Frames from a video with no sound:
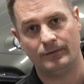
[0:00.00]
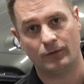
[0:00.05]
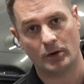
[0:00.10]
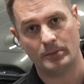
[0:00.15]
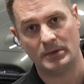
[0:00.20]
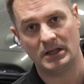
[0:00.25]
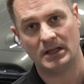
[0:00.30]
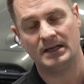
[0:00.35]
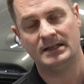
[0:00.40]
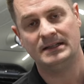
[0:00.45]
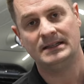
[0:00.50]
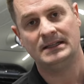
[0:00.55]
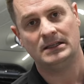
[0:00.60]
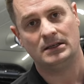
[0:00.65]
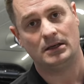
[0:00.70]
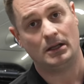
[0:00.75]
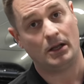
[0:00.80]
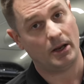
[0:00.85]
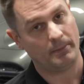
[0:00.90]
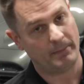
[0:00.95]
formula,
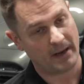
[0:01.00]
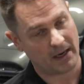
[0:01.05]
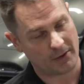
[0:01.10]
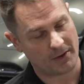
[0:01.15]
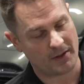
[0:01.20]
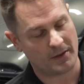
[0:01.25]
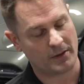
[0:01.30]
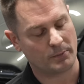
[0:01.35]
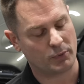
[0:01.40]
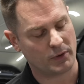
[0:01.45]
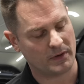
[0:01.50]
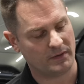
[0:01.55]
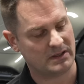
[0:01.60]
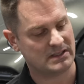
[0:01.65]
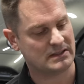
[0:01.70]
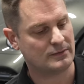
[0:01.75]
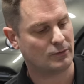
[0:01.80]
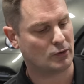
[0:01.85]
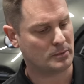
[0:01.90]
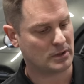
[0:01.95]
a lot better than the
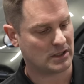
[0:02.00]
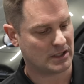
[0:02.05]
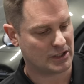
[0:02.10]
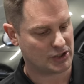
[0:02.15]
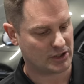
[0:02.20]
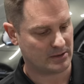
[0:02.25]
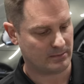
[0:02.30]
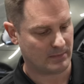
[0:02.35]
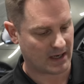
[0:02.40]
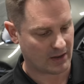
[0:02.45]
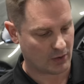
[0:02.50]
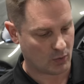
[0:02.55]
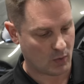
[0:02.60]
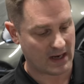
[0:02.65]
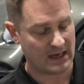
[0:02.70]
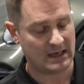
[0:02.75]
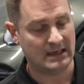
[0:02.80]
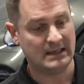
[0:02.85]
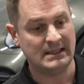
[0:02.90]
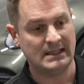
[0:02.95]
previous formulation, by the
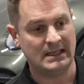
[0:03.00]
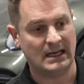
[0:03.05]
way.